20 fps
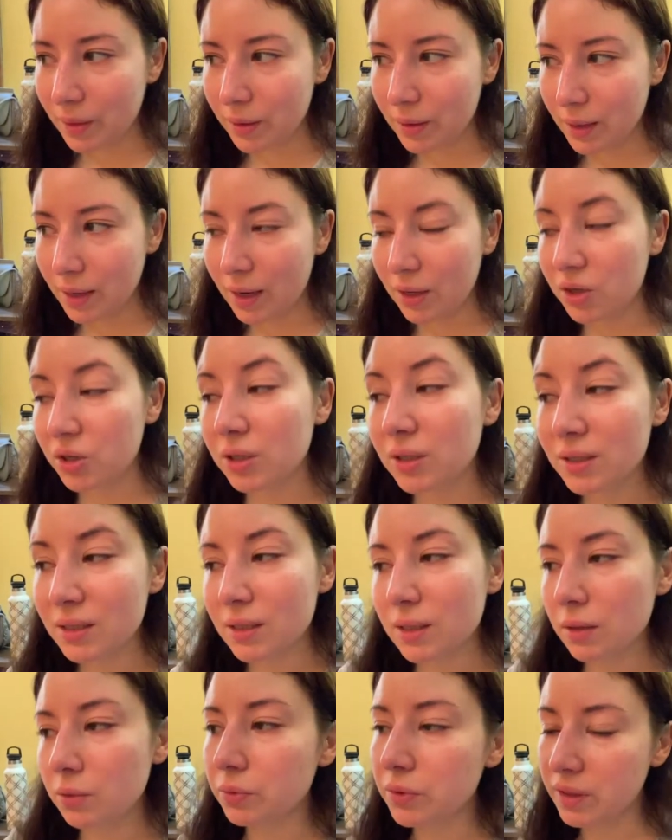and I couldn't
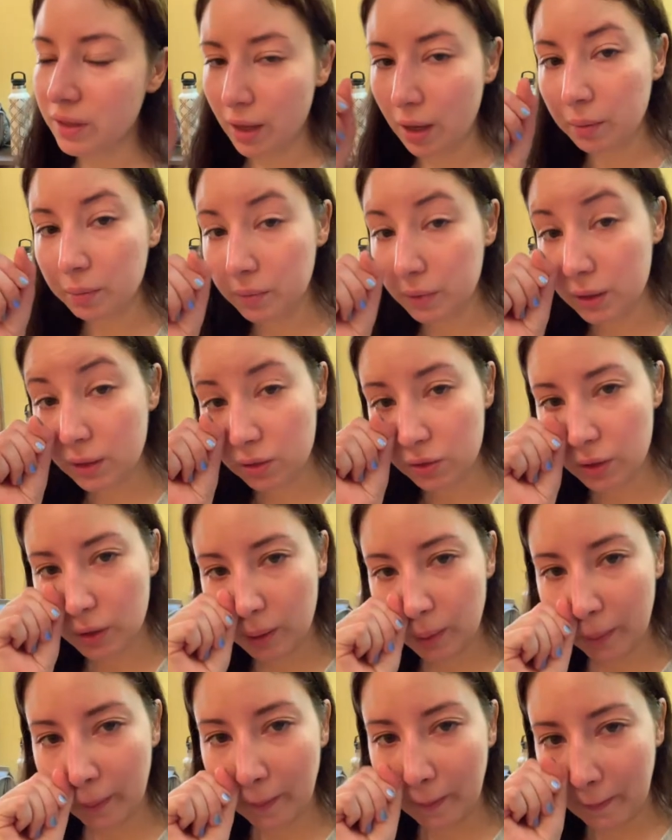deal with them
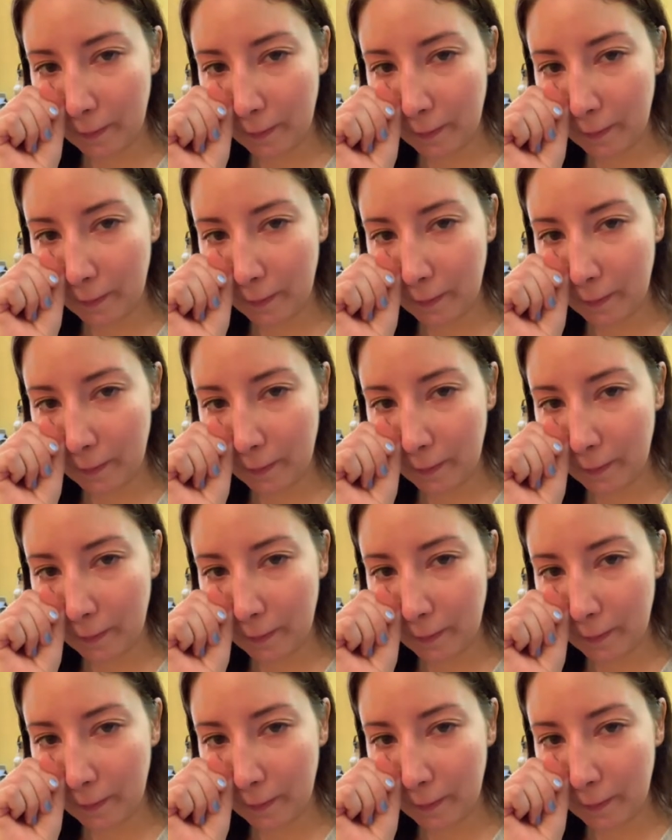either.